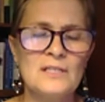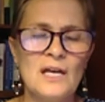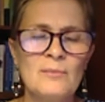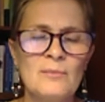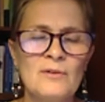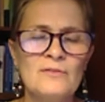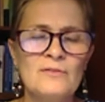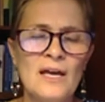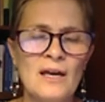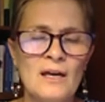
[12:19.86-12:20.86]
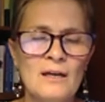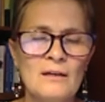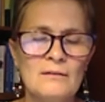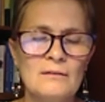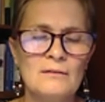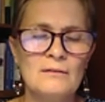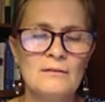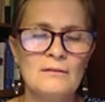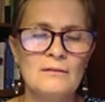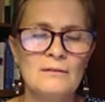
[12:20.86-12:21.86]
Is it the time of
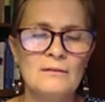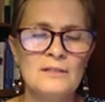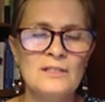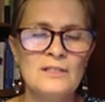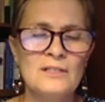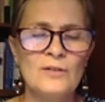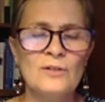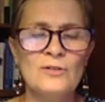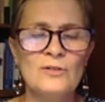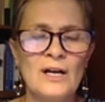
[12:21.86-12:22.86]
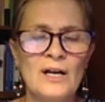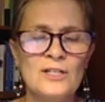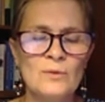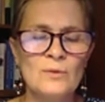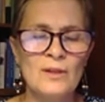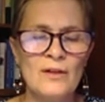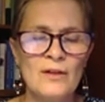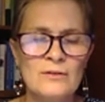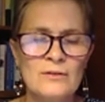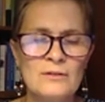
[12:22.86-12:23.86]
day? Is it your interactions with
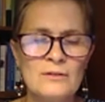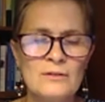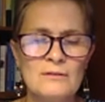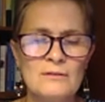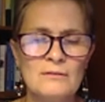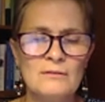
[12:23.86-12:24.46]
others?